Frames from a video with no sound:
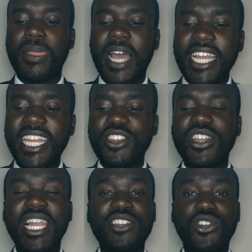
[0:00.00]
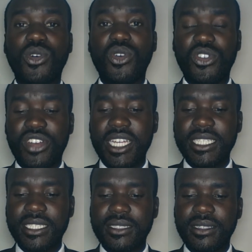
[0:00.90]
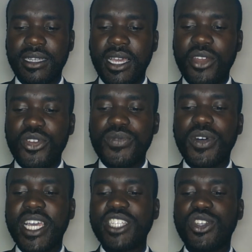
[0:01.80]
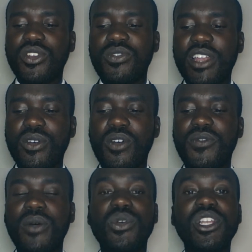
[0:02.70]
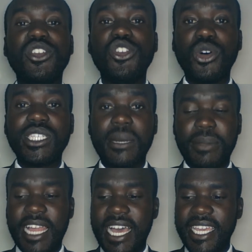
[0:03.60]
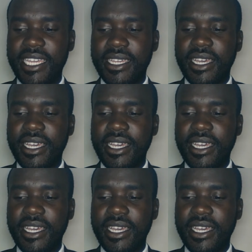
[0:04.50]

under unilateral contracts, revocation of an offer will not apply